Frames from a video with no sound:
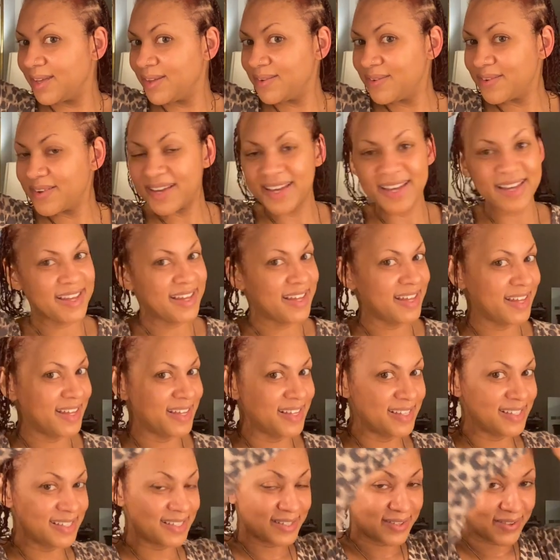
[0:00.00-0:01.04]
you
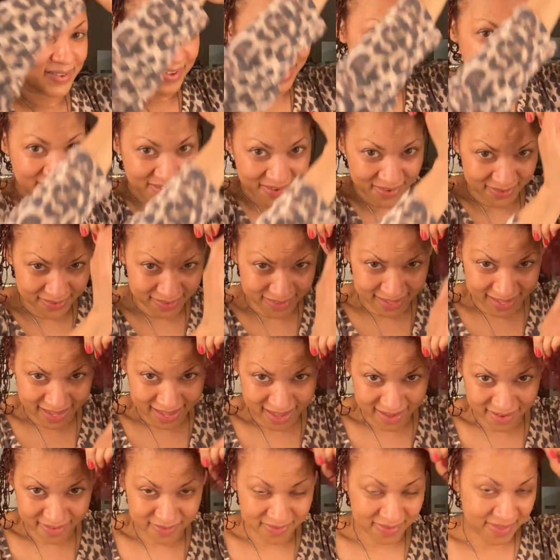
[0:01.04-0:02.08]
guys, so I only
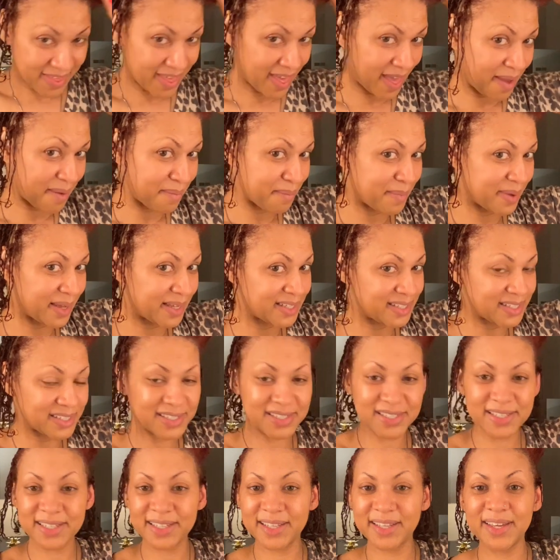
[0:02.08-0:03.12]
have that
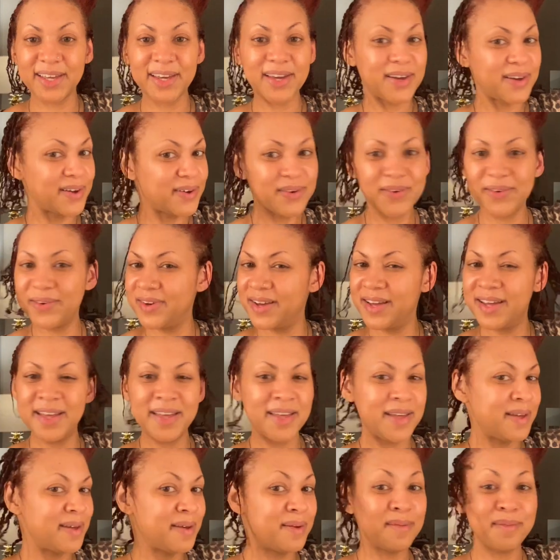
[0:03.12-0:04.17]
much to go,
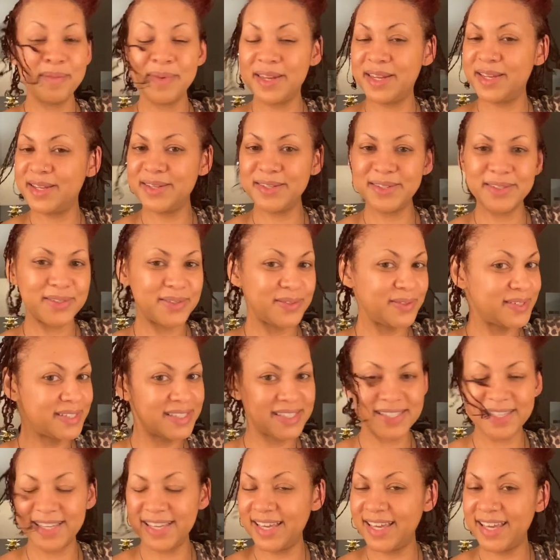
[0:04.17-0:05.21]
but as you
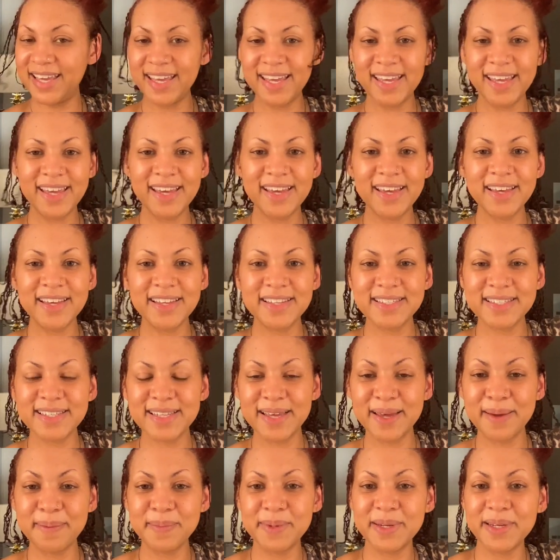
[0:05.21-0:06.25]
see, it's
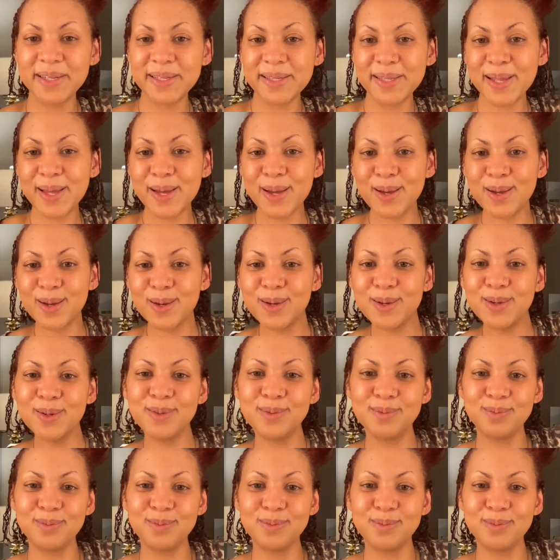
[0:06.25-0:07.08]
coming along.